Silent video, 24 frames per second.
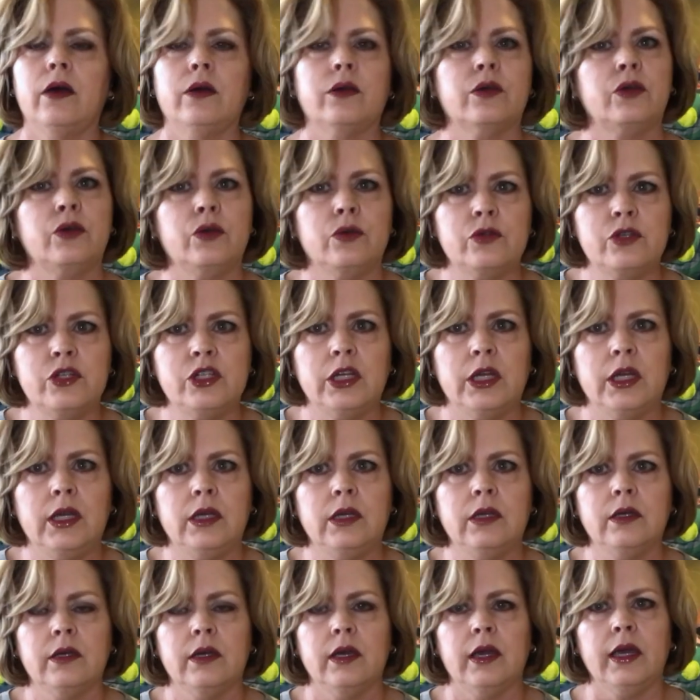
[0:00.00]

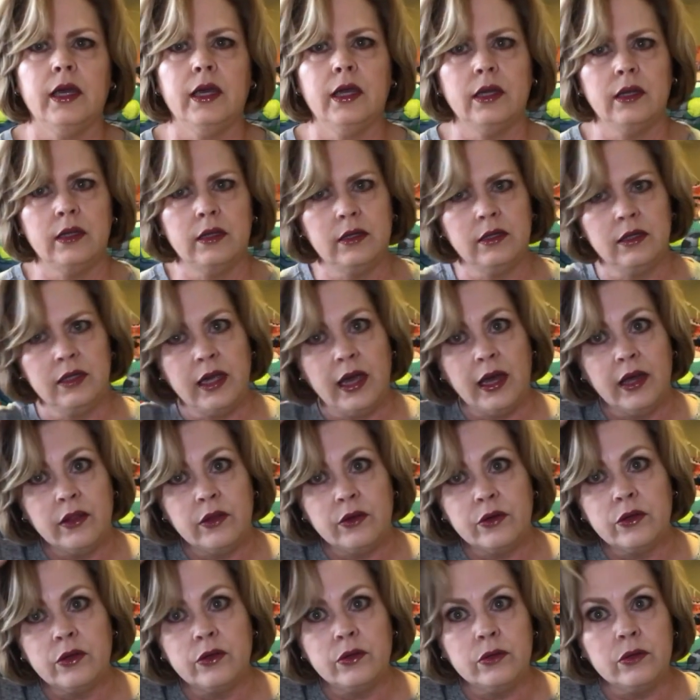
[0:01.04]
Gucci, and yeah,
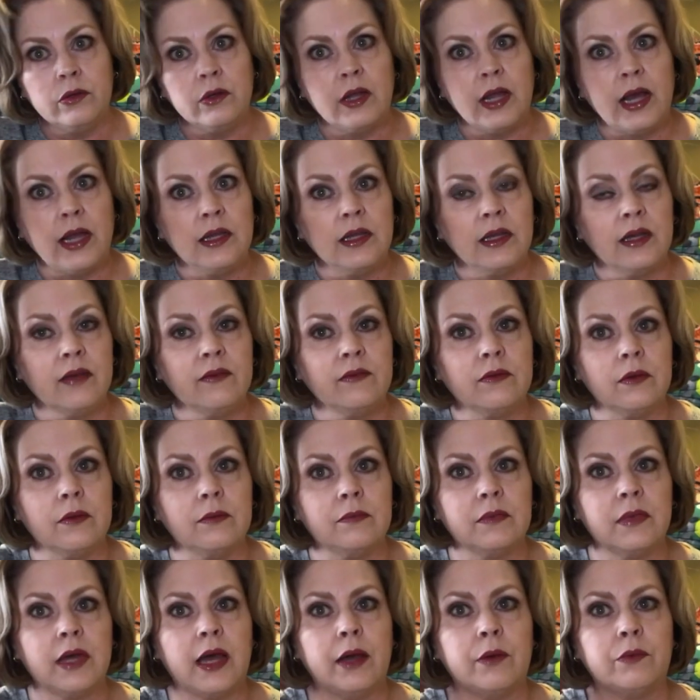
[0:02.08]
they're cool. I love
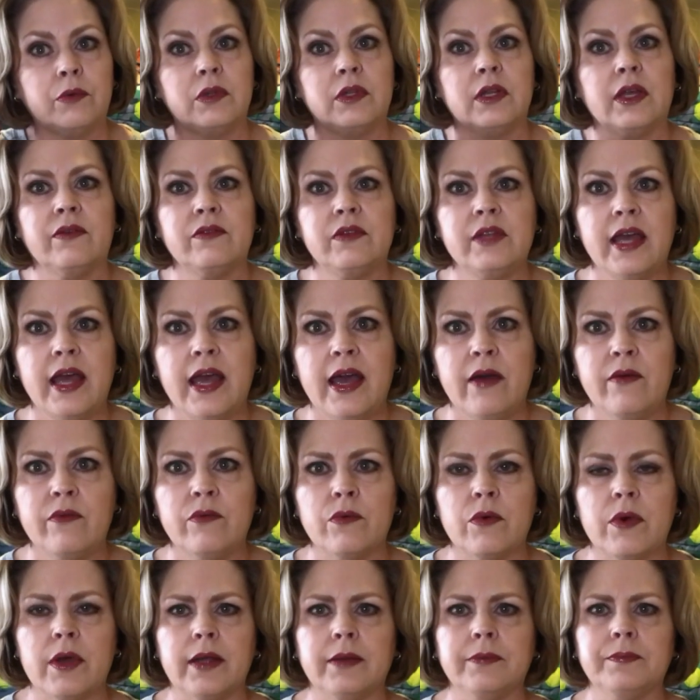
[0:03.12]
them. I would love to have
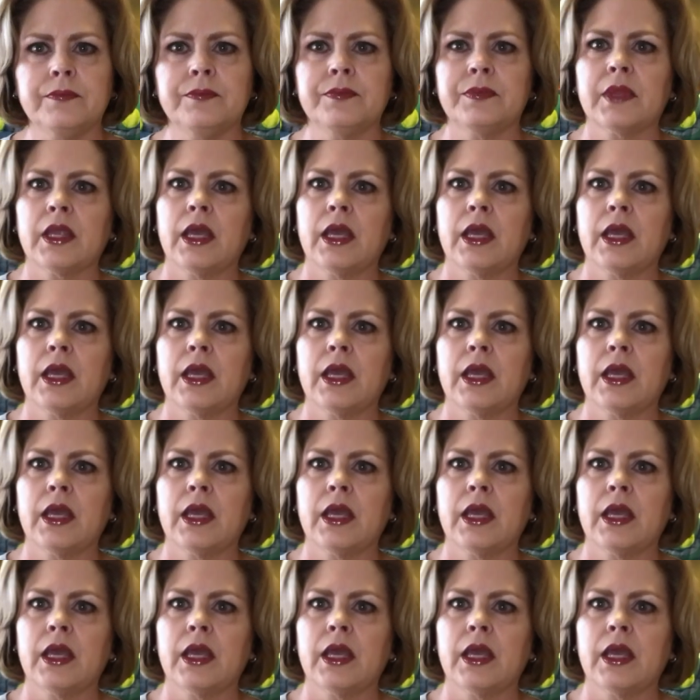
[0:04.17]
one,